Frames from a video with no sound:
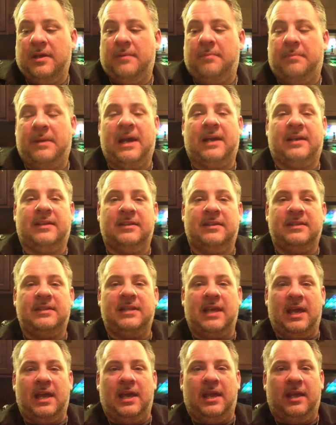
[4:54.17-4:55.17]
back in the
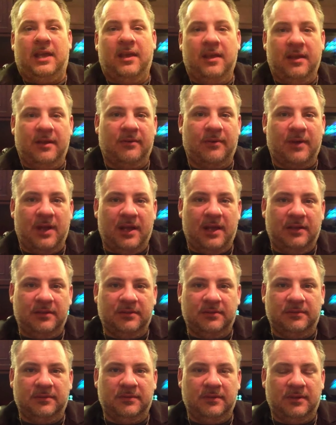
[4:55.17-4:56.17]
day, right?
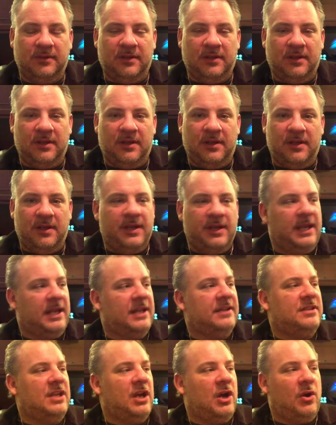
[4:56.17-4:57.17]

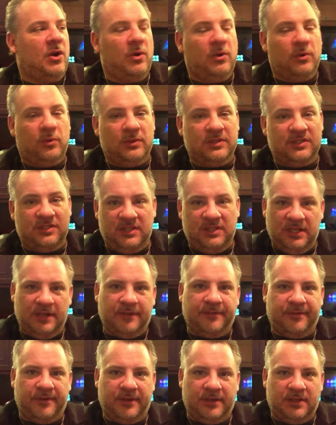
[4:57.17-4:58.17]
Intel was
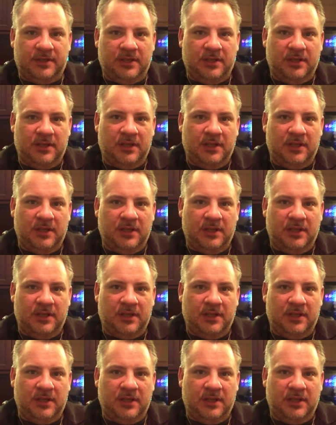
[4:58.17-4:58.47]
different.